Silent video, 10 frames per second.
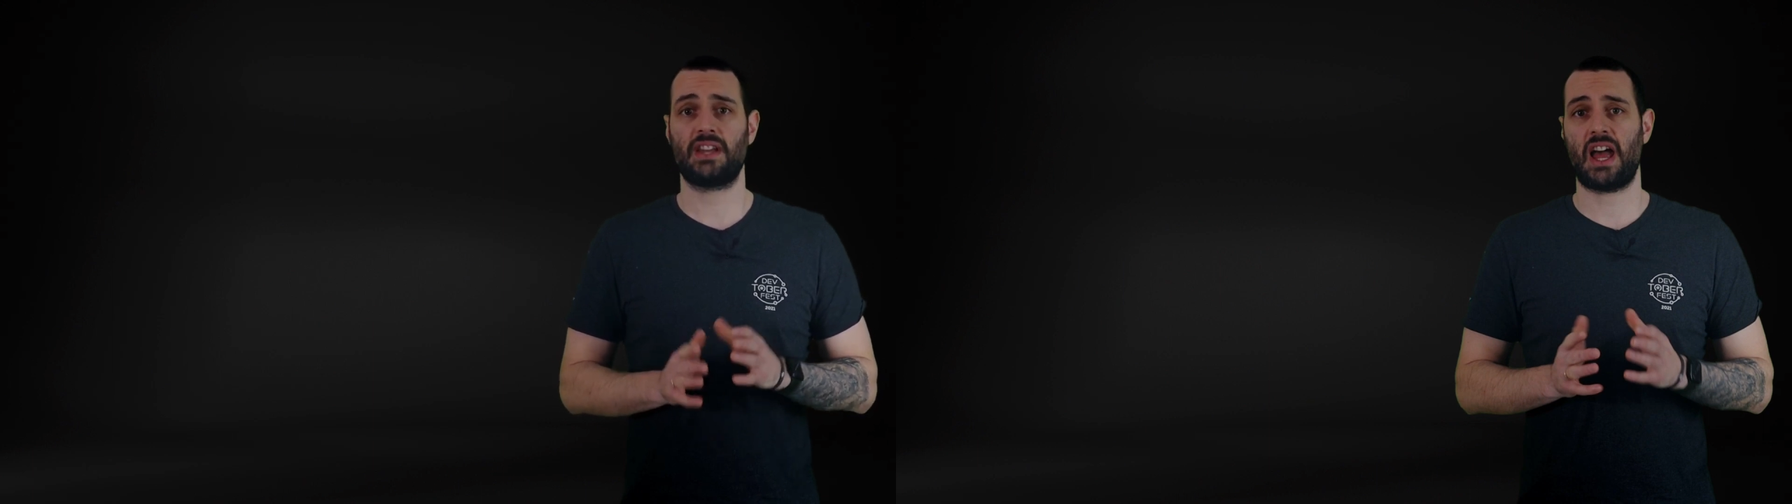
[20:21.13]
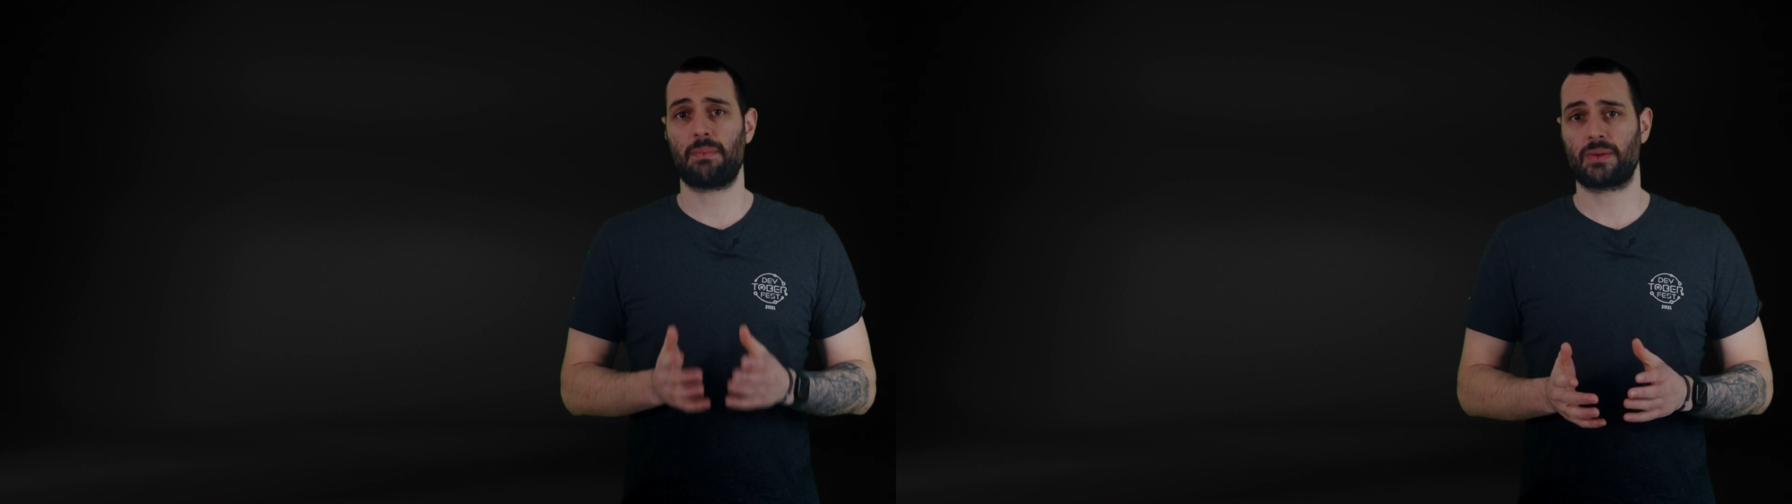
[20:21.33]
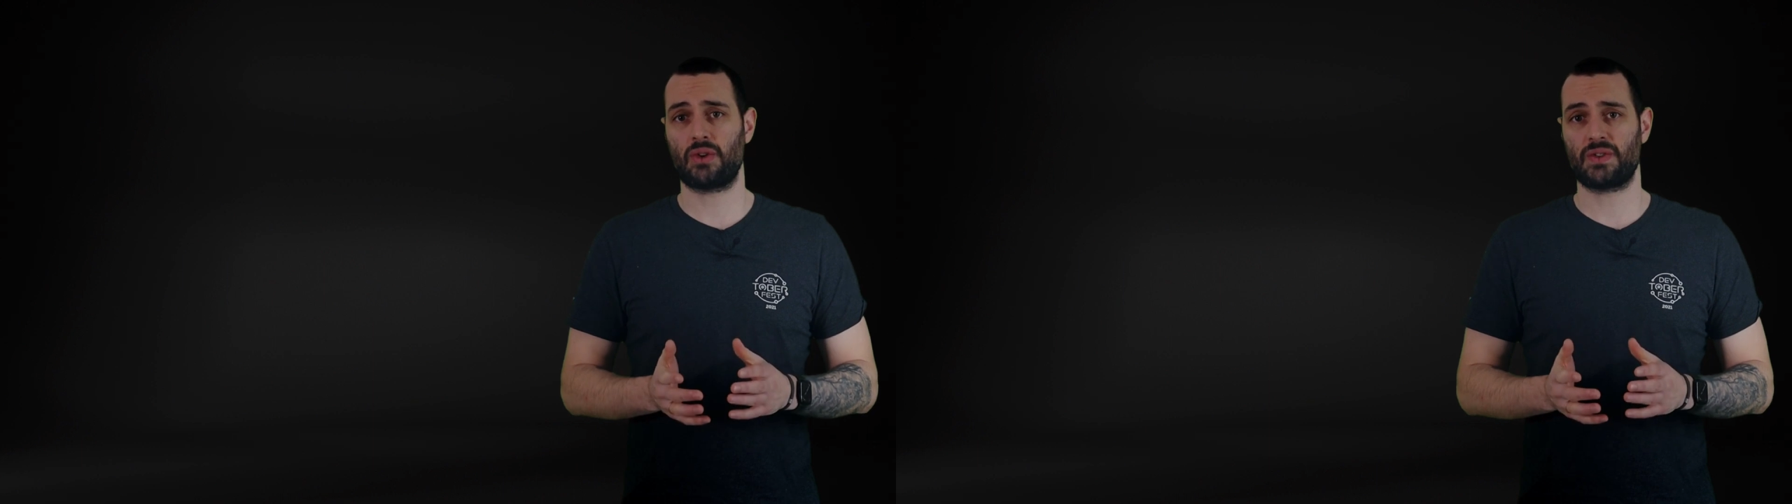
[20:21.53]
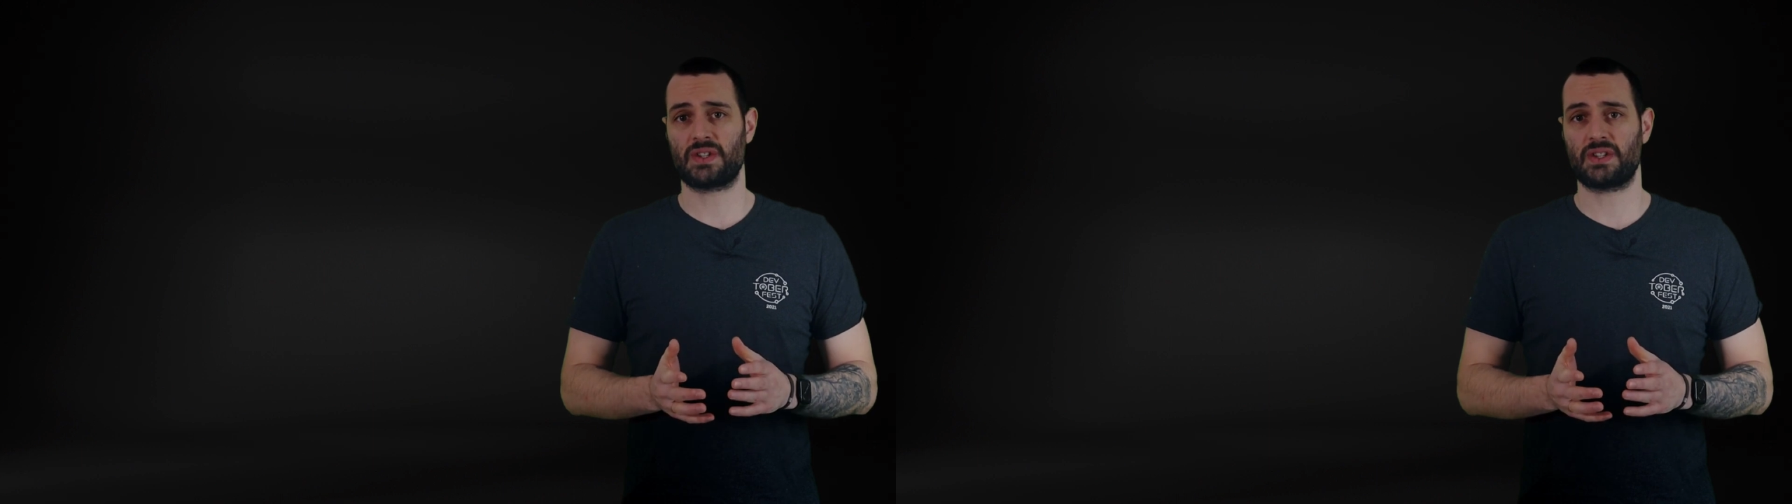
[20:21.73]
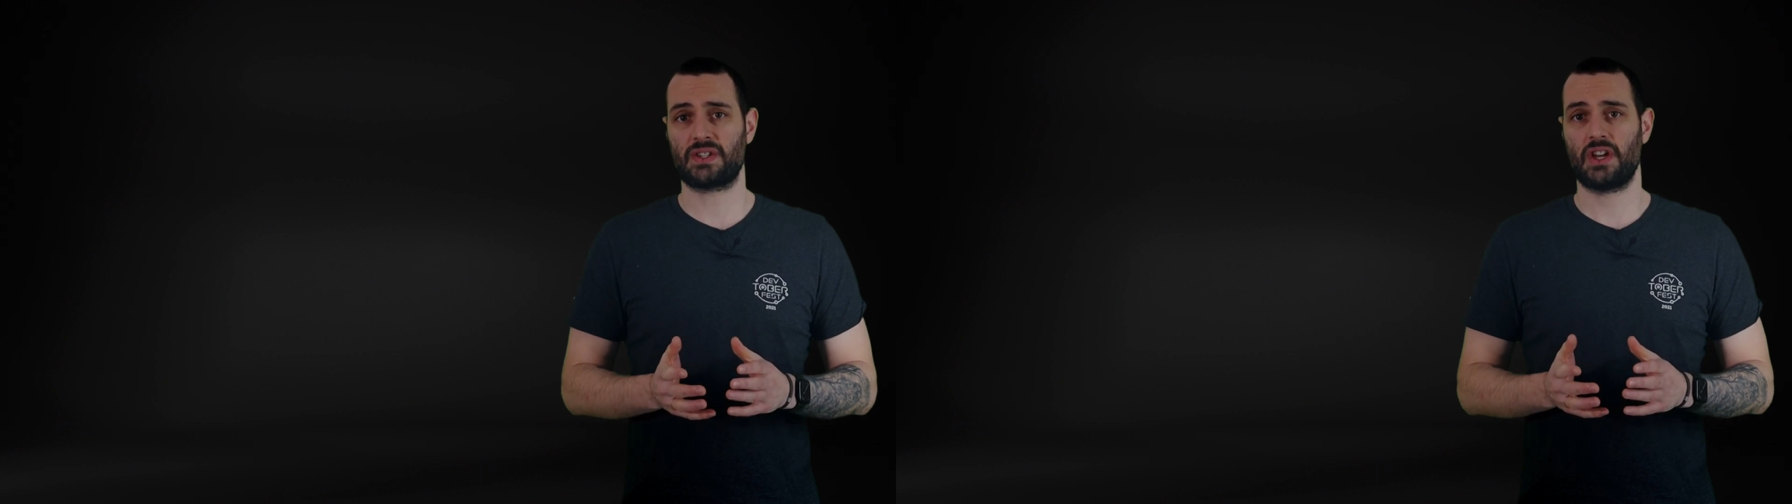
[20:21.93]
and app
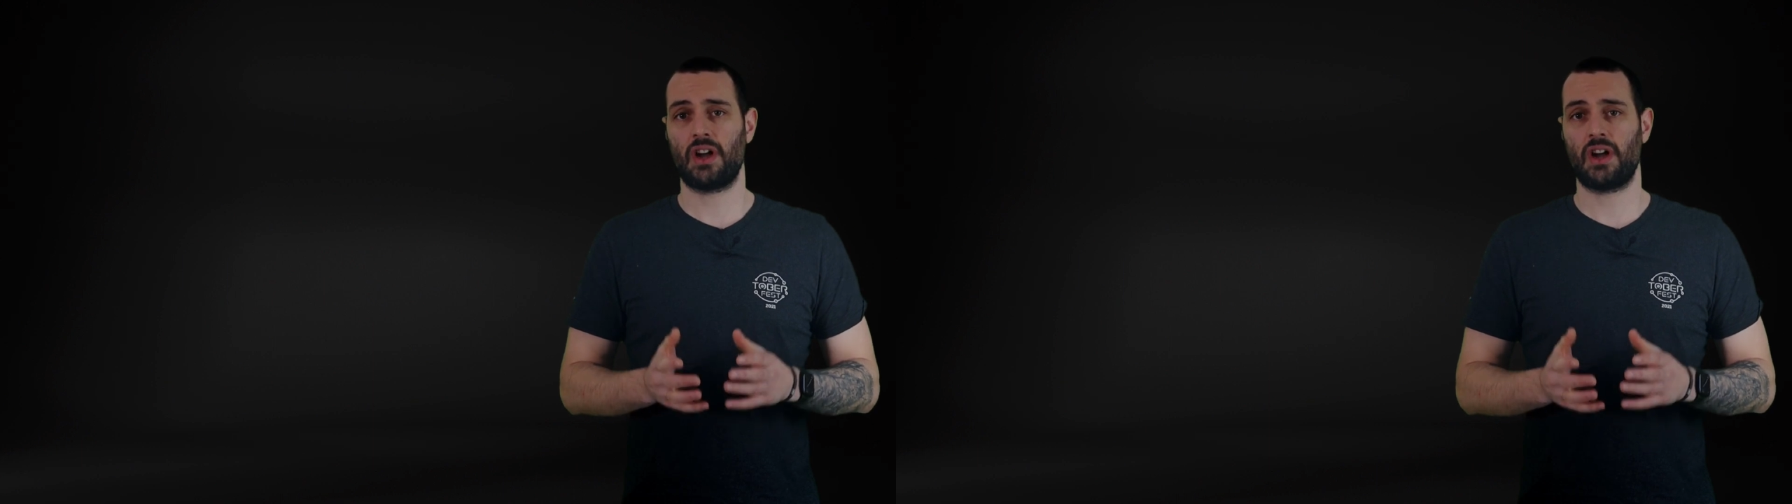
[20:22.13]
process